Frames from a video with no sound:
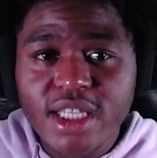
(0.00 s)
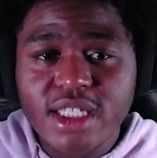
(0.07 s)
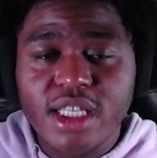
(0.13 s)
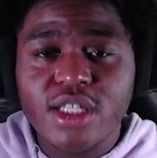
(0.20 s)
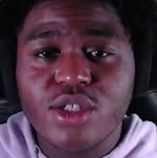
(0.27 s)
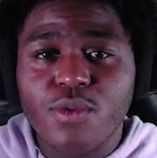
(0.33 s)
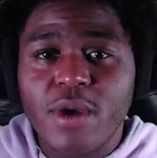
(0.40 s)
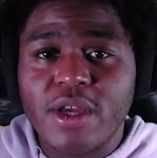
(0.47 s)
is
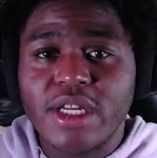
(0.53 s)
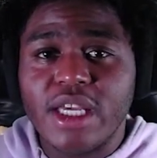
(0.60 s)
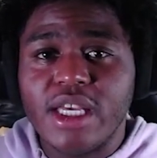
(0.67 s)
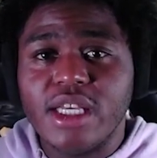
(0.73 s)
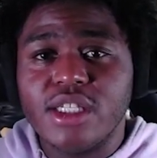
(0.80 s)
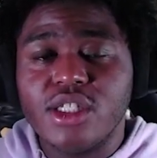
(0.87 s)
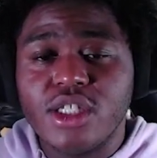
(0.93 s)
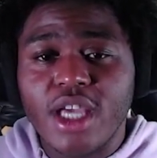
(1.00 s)
surrounded
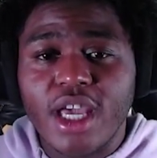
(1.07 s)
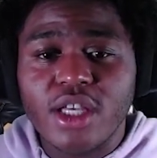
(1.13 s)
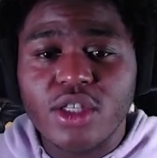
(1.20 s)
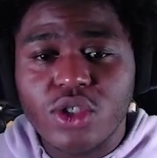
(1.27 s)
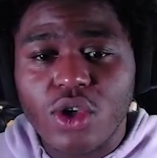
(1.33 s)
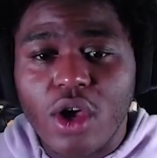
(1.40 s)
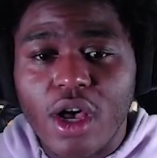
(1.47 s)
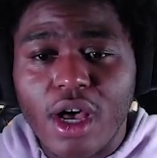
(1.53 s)
his
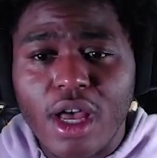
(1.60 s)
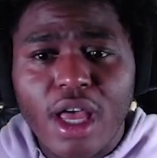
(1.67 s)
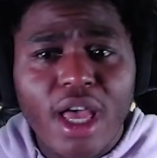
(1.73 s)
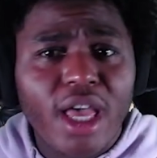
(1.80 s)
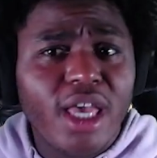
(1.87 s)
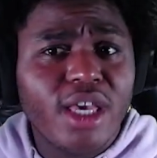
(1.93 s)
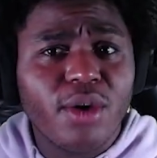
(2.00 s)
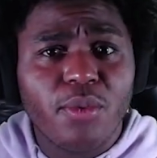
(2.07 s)
chainsaw.
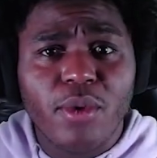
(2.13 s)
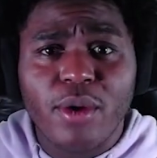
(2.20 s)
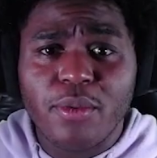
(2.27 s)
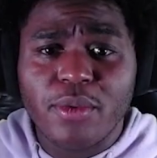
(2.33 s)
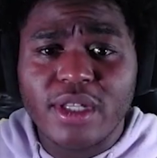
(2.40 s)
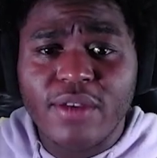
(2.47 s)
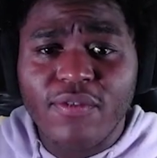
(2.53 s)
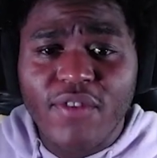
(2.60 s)
He can run
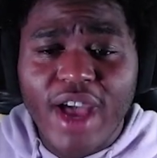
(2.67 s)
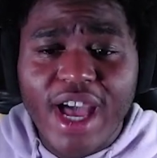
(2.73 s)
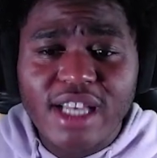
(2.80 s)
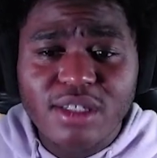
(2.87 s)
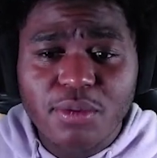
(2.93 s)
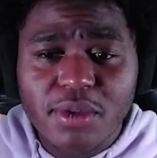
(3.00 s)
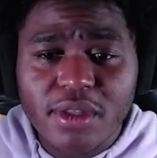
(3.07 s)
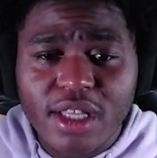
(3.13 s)
really fast
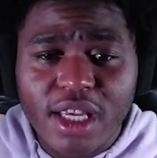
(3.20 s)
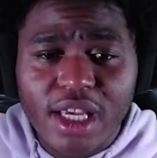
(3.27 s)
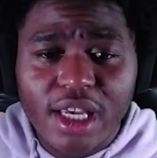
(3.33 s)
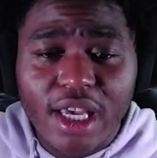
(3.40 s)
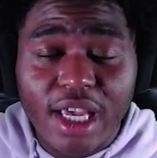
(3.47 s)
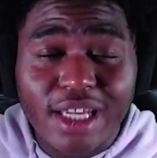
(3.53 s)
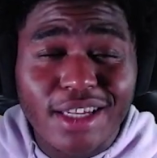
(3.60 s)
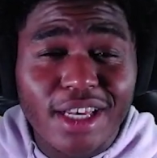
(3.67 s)
with it.
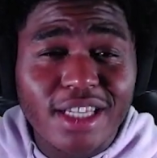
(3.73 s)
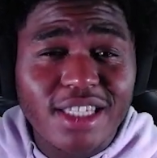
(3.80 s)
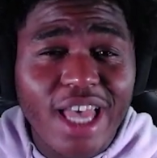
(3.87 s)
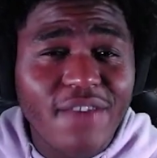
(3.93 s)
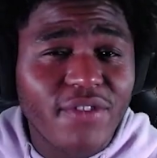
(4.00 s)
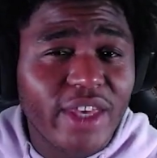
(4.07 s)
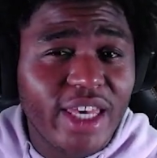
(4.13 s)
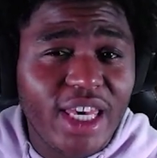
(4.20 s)
It does have
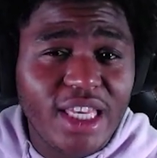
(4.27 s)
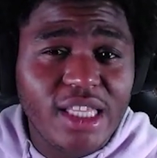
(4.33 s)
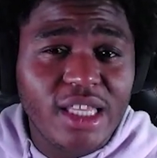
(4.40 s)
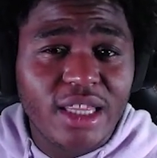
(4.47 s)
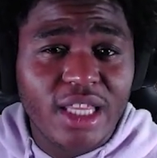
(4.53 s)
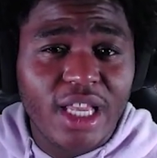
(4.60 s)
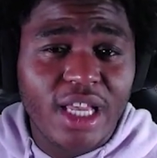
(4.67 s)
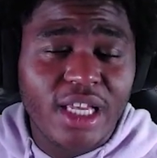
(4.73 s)
a heating
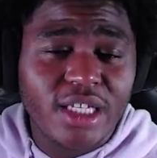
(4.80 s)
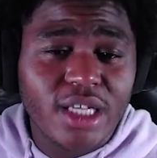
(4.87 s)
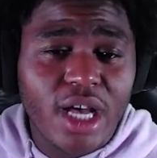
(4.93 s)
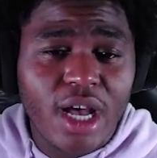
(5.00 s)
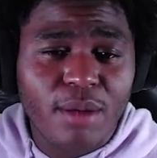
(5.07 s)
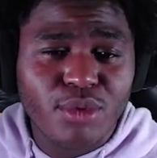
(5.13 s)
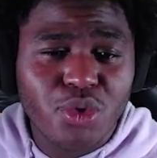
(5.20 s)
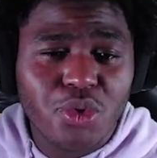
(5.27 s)
thing
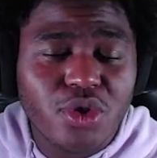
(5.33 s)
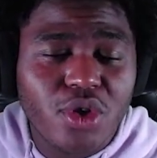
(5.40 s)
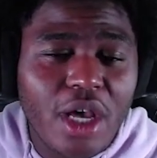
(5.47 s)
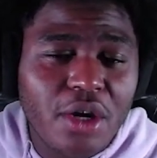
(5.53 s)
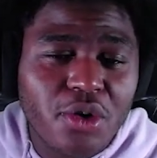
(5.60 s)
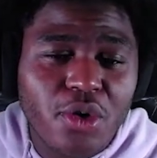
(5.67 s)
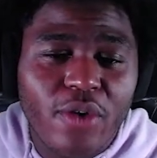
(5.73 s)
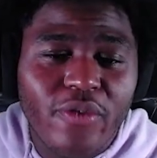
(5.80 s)
to it, so I
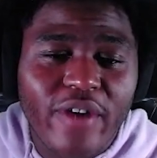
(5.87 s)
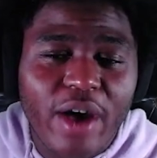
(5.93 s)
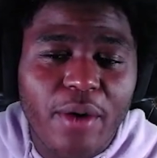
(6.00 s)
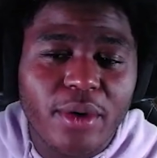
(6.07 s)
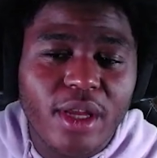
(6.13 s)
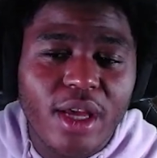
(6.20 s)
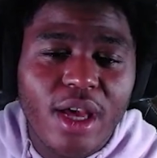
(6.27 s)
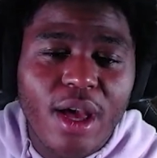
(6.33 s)
don't know if I would
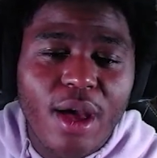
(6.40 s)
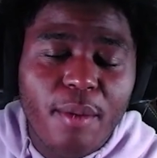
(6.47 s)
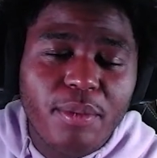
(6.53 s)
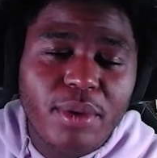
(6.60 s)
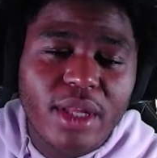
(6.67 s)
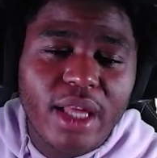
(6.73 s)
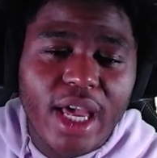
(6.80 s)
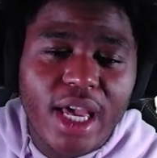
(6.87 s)

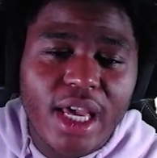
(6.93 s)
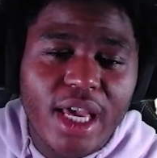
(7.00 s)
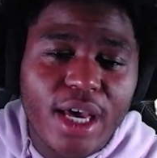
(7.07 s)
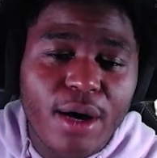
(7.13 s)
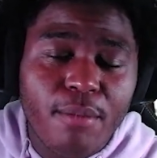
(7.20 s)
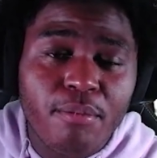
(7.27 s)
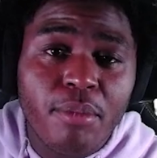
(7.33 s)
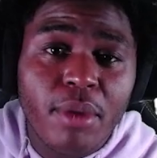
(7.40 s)
play
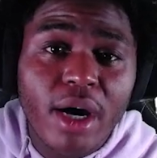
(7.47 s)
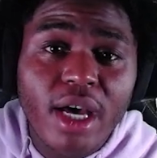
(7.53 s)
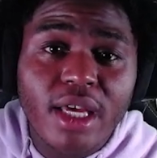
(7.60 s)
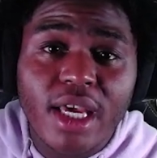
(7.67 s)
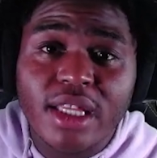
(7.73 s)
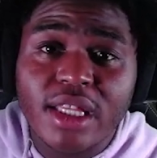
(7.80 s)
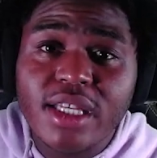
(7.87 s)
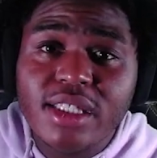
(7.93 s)
him, but it
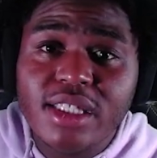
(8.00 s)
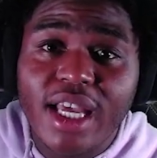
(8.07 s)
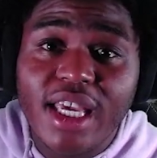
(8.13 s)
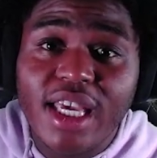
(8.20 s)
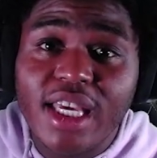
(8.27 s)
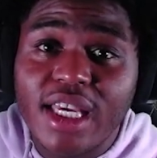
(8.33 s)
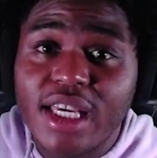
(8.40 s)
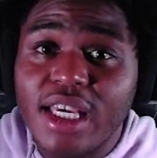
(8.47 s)
looks like he
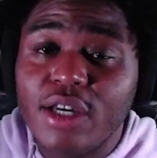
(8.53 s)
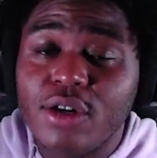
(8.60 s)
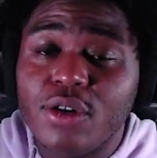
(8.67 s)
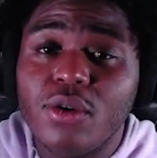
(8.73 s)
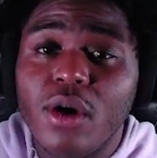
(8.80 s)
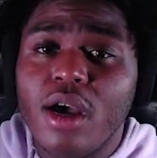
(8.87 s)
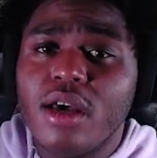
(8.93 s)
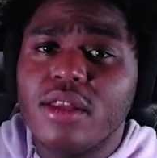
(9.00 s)
can kill
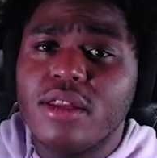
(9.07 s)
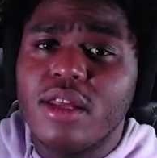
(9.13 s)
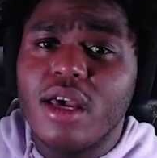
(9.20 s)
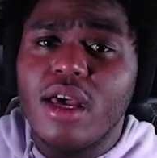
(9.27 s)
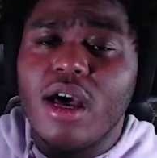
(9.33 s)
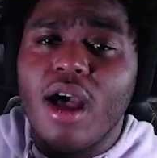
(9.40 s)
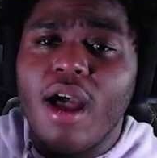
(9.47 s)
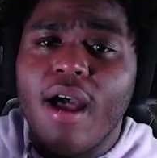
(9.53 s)
the
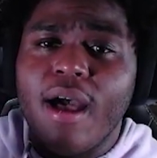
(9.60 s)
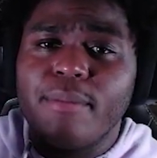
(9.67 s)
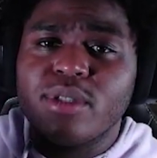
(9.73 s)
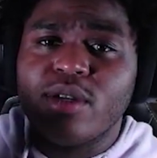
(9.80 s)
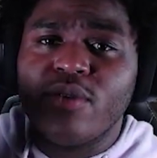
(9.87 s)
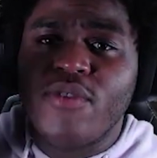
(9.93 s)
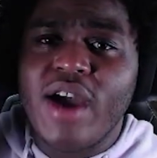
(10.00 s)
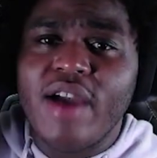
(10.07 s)

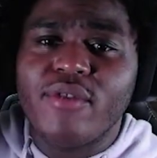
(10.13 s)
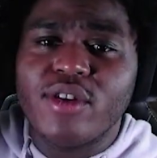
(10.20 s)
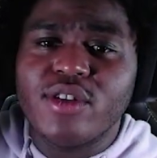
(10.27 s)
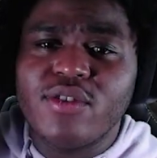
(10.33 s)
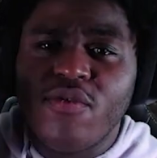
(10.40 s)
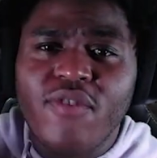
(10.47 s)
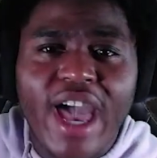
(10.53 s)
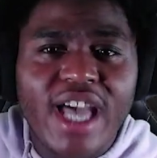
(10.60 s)
survivors
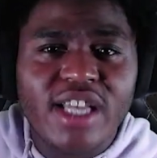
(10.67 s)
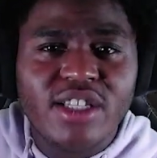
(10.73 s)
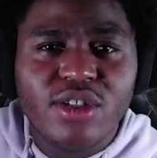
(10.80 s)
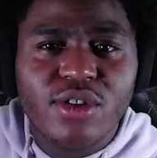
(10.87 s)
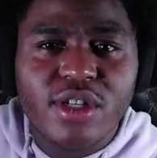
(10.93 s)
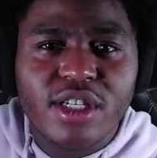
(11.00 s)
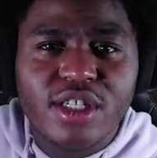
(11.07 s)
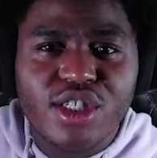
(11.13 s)
faster,
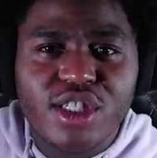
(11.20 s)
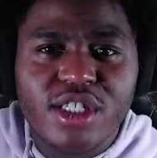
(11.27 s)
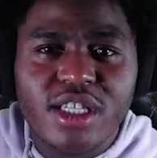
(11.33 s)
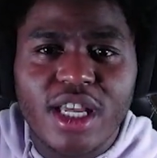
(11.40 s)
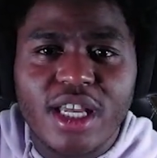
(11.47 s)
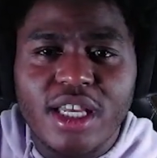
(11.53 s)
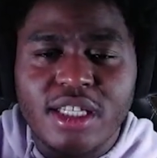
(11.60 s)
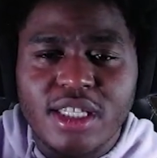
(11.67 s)
because she
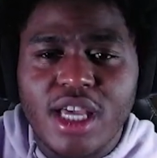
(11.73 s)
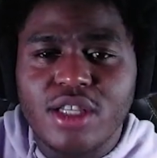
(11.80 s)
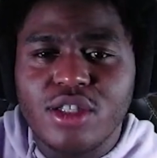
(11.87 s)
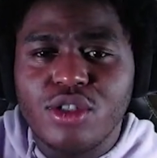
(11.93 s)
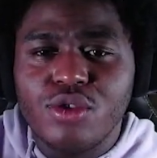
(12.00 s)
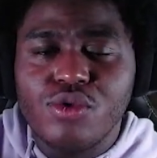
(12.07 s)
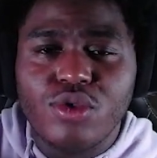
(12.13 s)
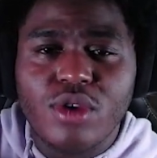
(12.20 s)
said it takes
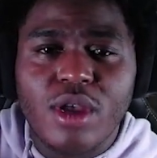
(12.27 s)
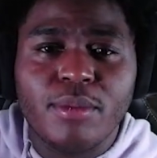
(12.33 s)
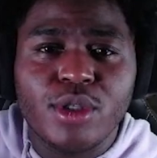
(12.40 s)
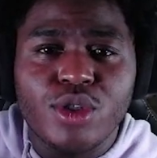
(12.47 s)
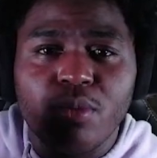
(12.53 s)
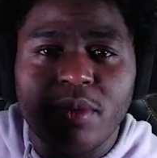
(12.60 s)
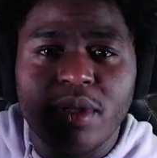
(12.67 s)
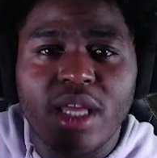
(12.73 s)
2, so I'm
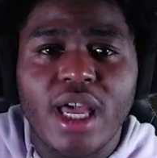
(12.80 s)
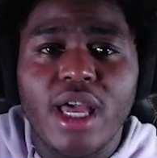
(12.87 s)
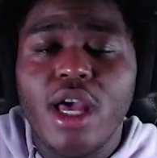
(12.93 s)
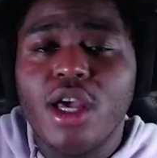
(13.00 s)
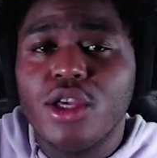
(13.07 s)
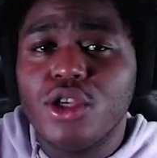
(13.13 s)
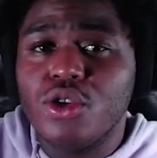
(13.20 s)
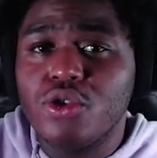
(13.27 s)
assuming that
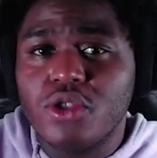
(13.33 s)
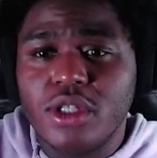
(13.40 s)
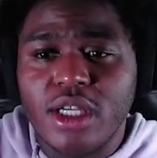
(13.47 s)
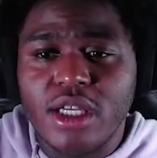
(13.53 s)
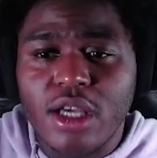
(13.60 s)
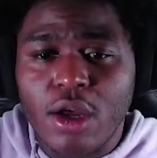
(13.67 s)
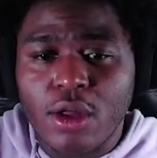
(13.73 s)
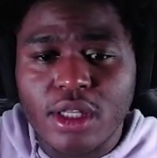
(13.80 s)
usually
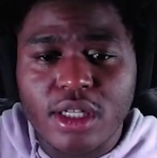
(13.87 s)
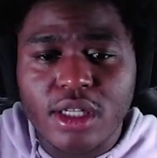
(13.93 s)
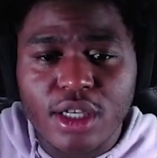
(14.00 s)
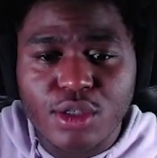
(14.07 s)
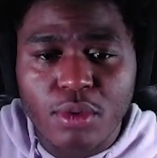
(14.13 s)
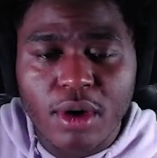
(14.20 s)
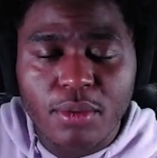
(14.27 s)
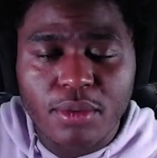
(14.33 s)
only does
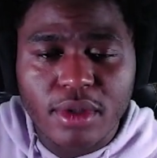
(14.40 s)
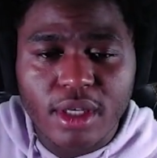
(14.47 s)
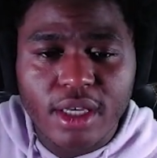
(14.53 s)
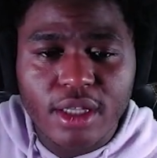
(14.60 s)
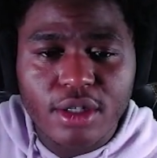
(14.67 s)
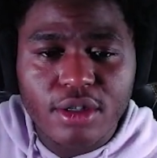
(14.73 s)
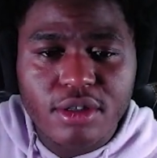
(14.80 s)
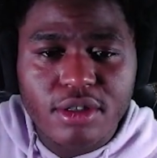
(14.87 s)
1 with the
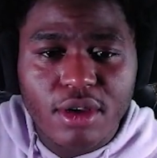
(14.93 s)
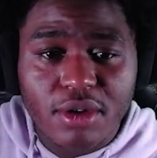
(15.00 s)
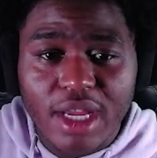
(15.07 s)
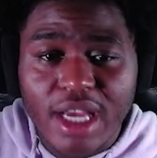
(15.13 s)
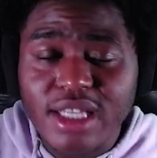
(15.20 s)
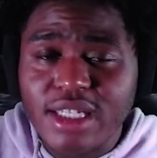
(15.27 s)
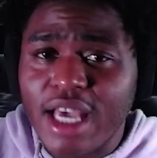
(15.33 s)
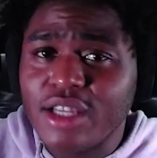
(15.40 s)
killer. So
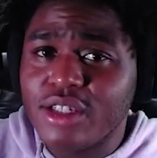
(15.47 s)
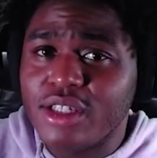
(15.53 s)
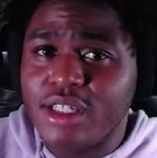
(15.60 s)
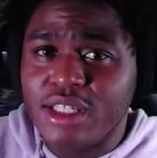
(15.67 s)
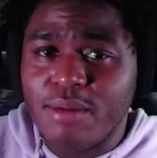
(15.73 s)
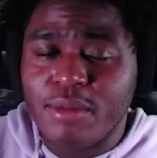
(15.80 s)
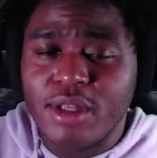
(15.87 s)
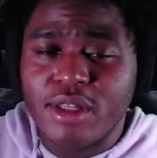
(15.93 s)
that's actually
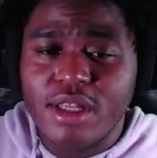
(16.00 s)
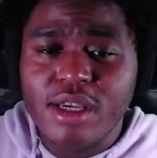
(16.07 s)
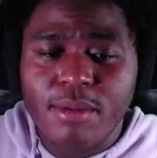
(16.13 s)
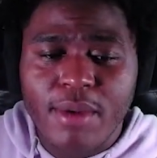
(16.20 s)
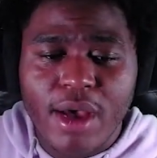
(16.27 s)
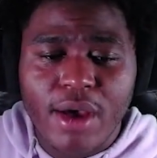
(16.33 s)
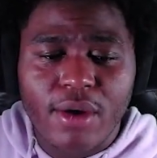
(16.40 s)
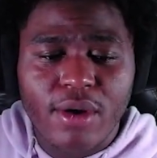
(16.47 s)
something to think
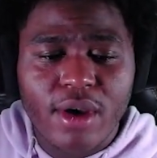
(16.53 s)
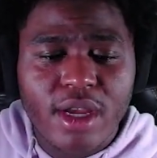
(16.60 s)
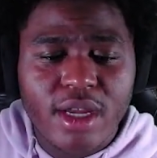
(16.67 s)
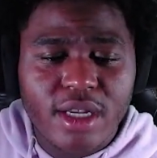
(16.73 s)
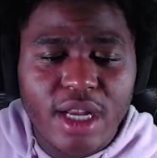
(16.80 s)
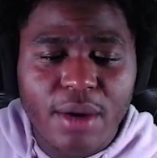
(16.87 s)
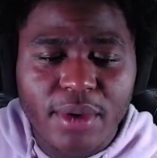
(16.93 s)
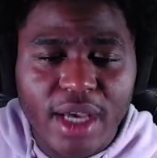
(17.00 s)
about.
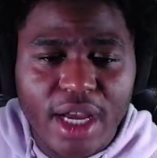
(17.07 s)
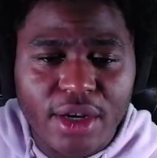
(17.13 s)
Now we got